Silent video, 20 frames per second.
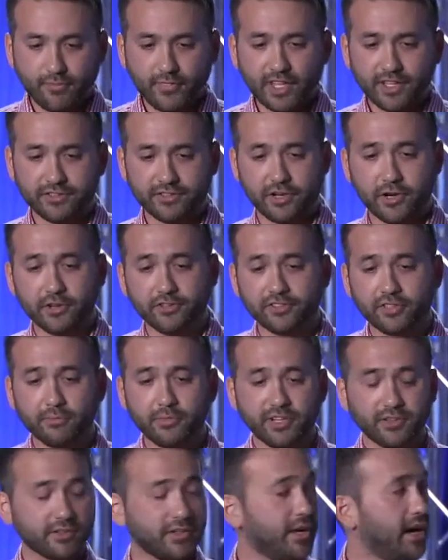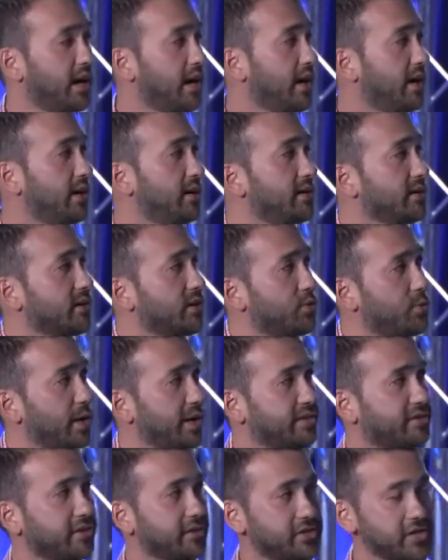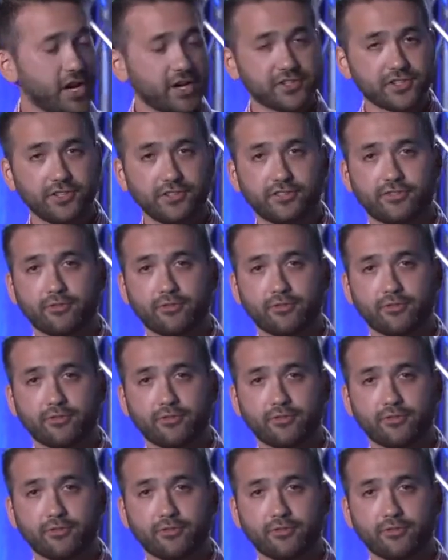So here's some quick suggestions